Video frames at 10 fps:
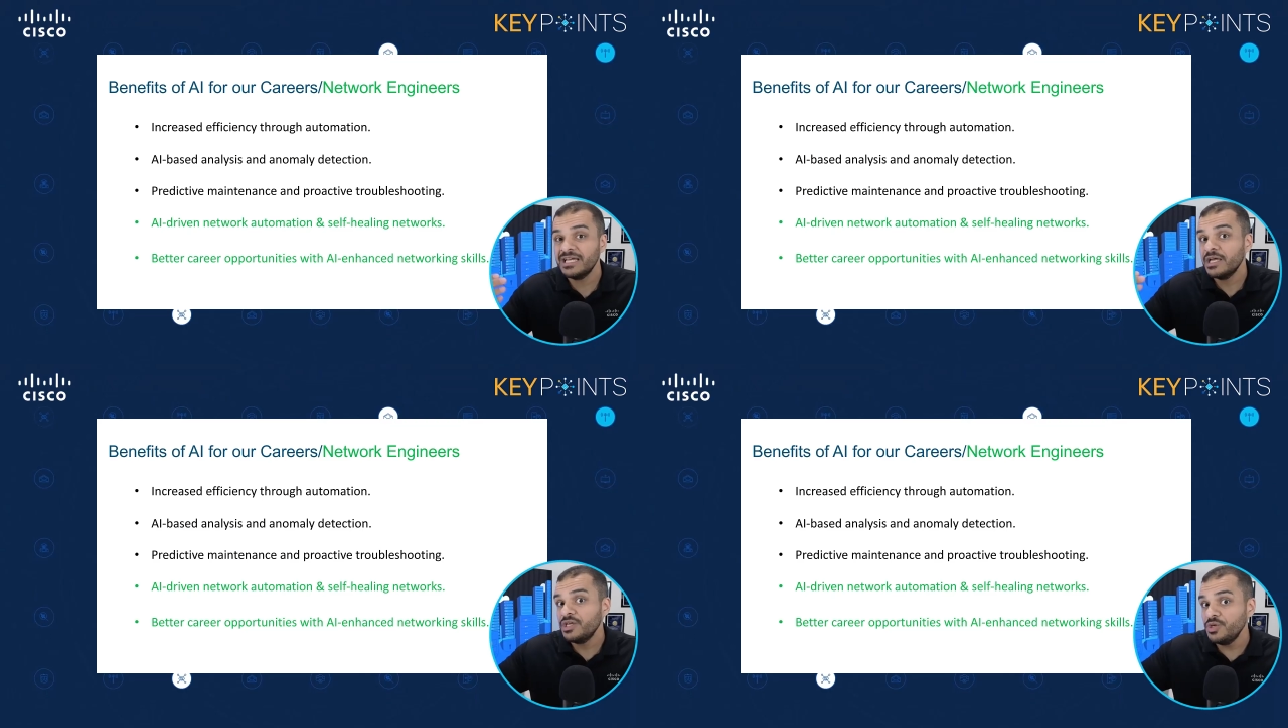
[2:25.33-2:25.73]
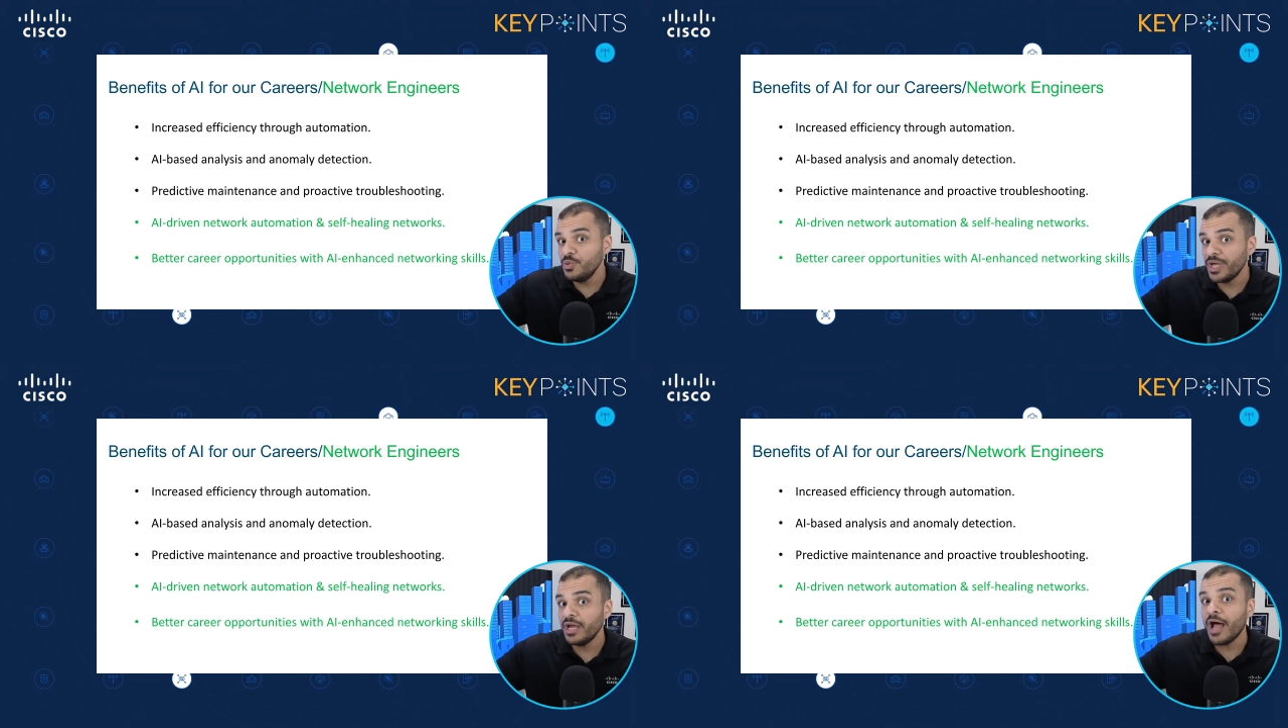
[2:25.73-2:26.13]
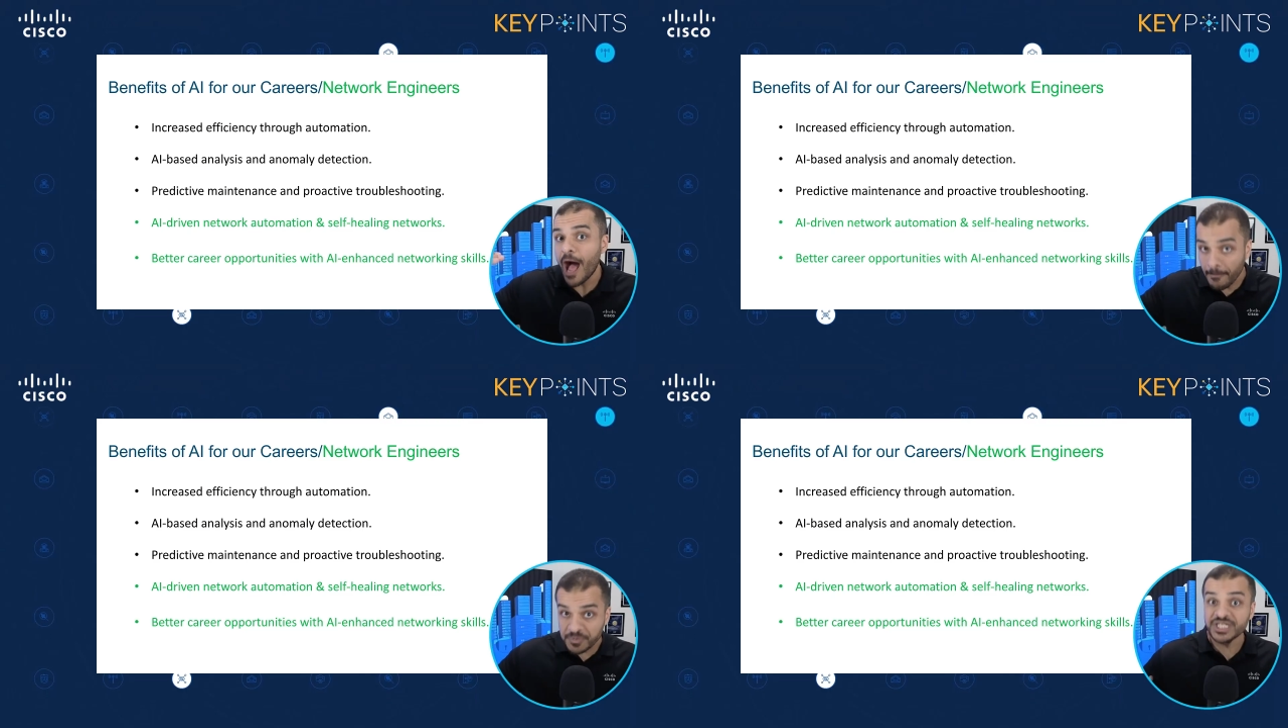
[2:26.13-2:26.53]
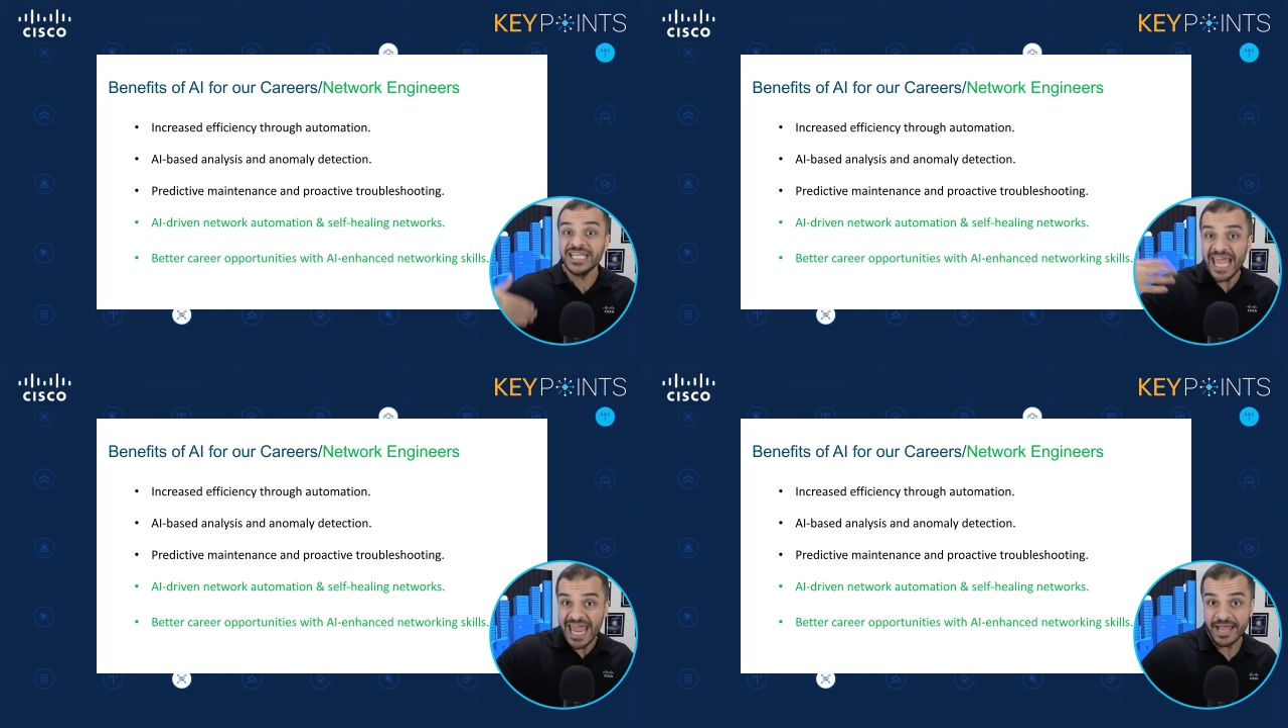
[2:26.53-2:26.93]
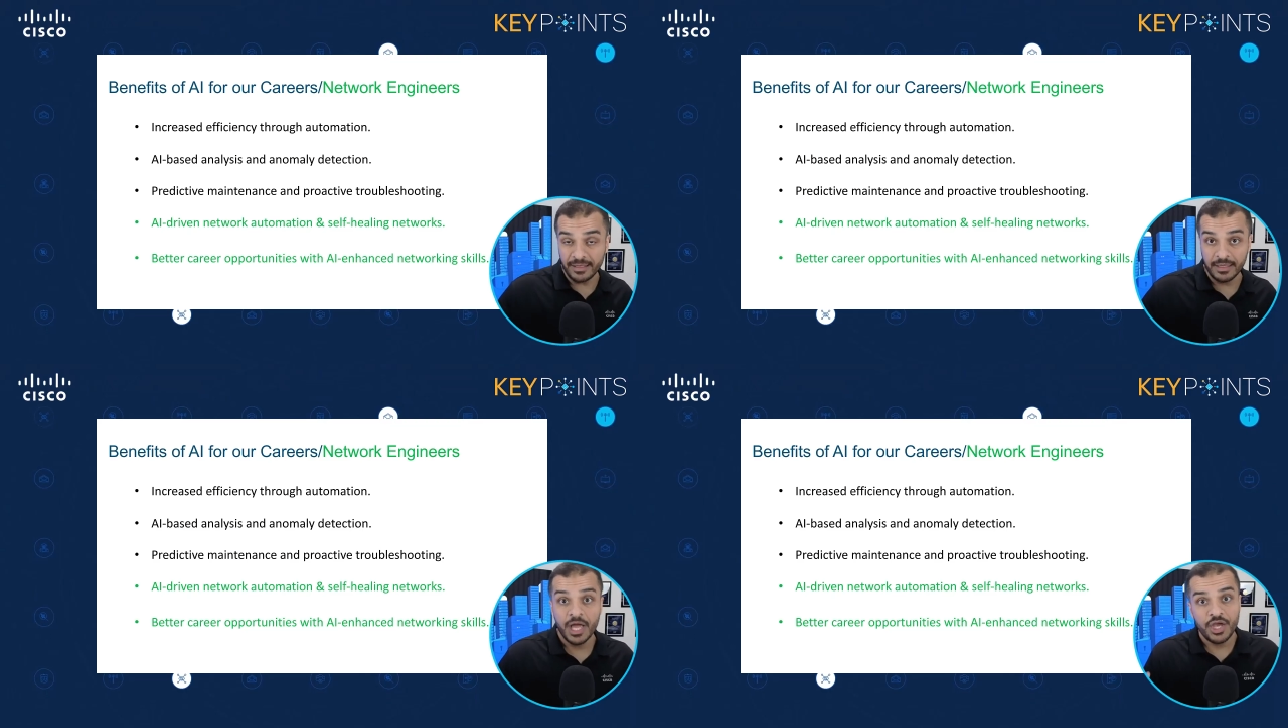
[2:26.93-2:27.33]
you can upscale
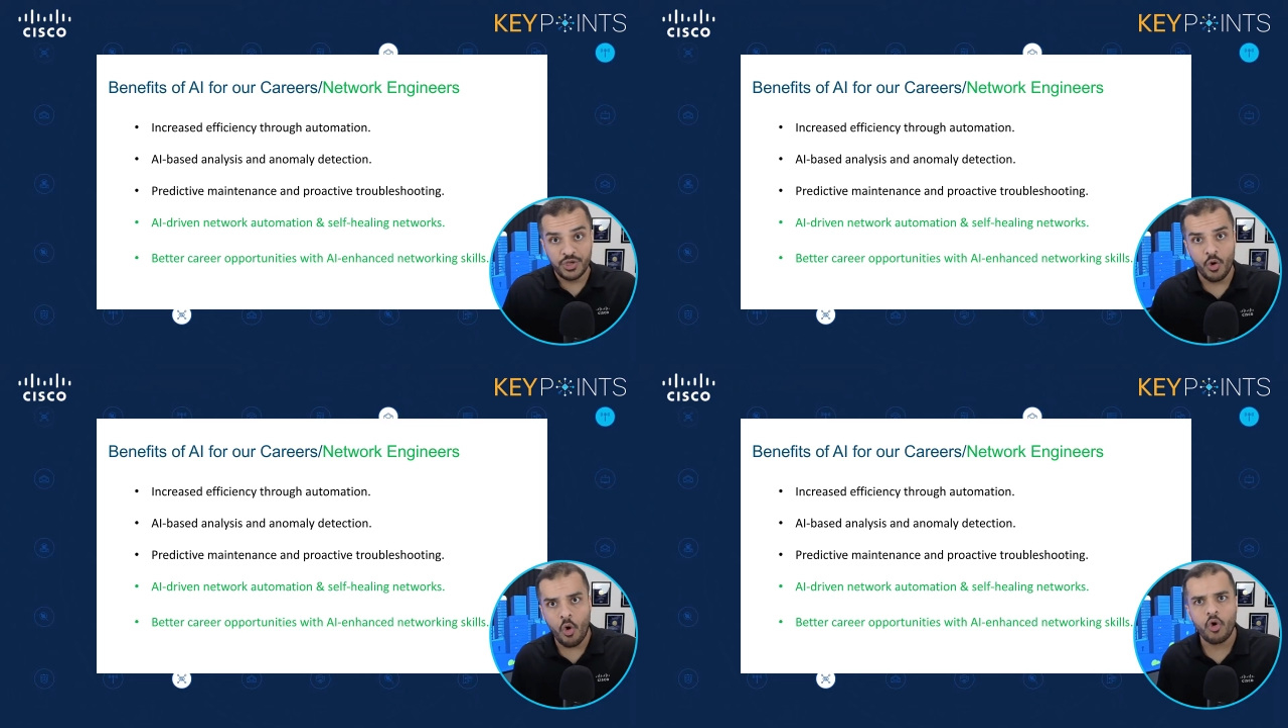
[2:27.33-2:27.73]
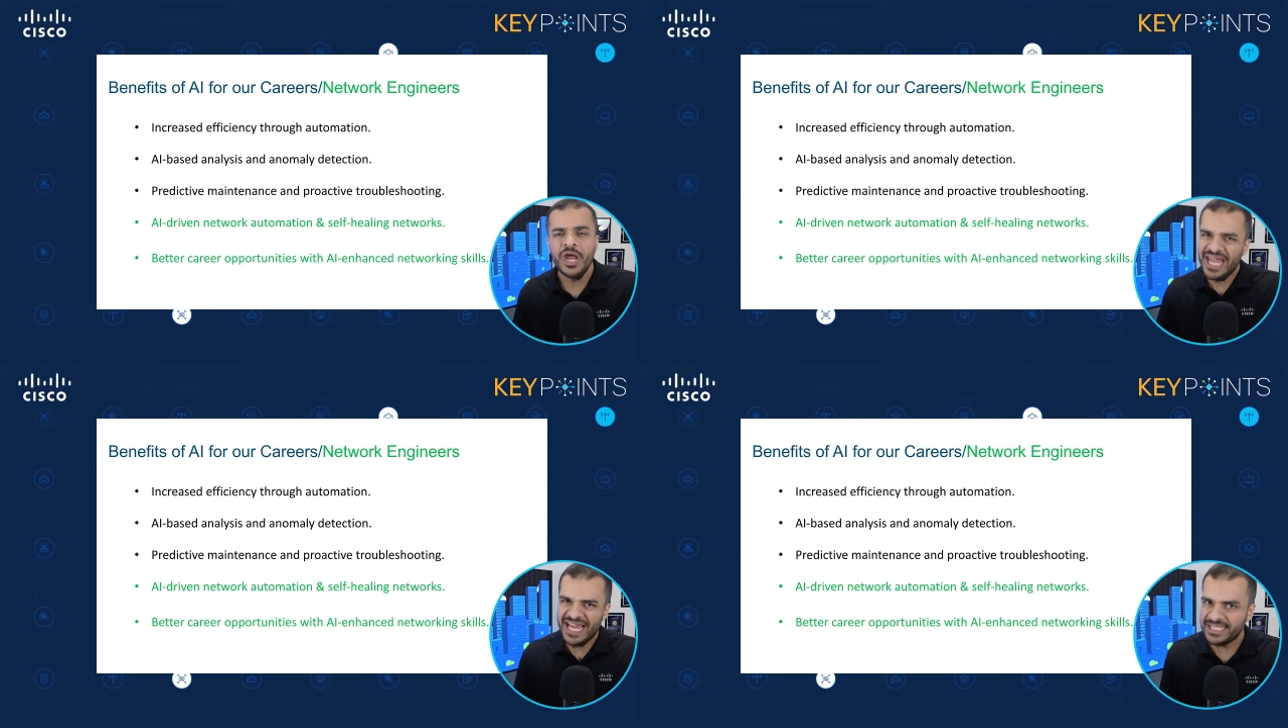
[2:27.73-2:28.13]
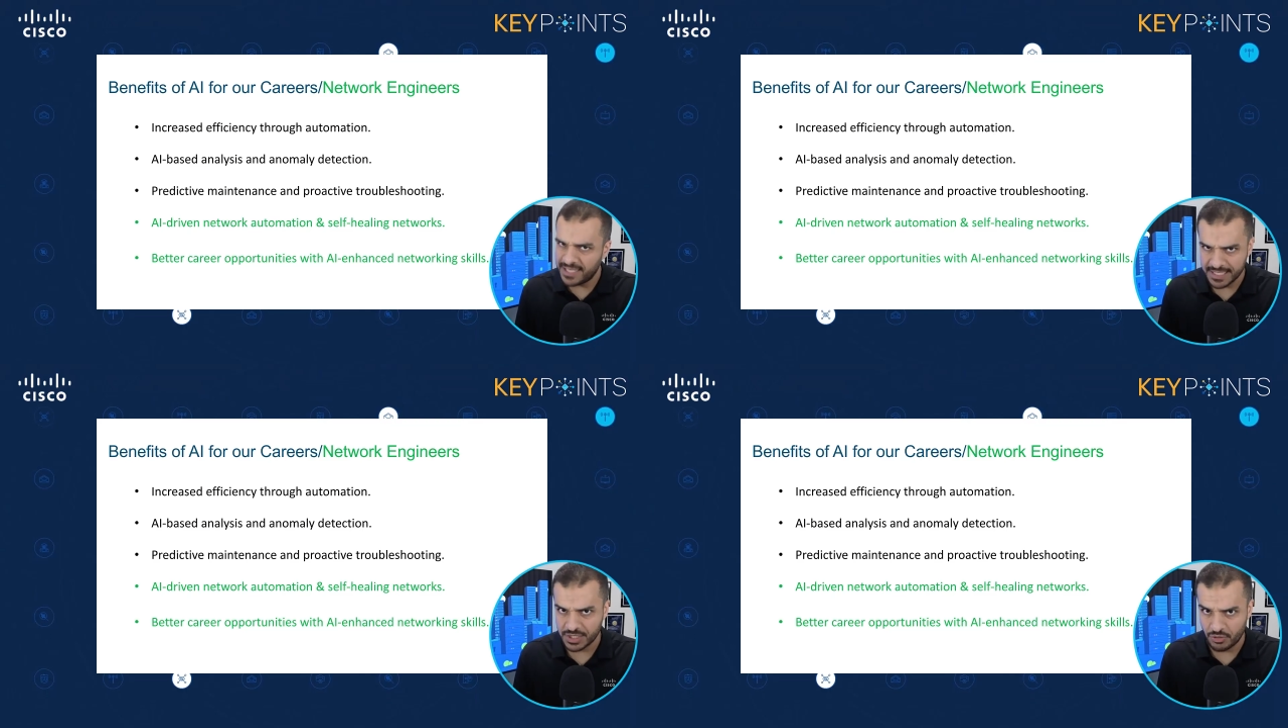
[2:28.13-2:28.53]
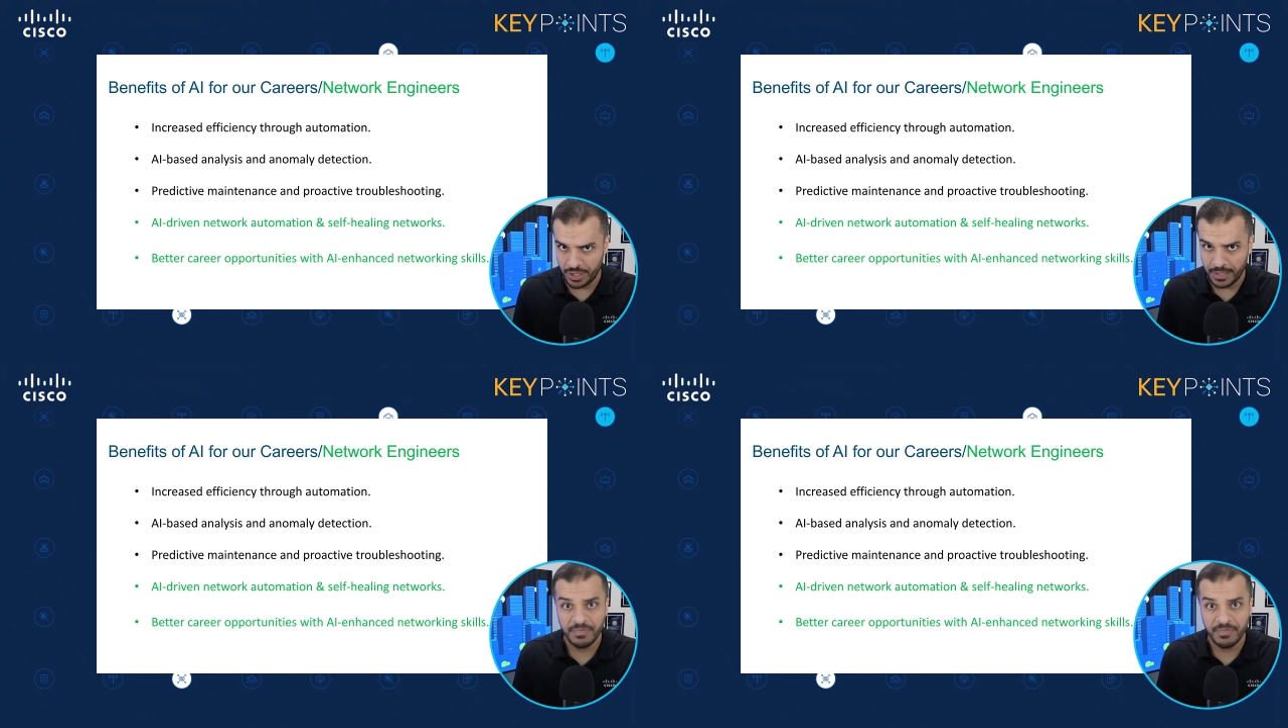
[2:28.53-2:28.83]
your industry.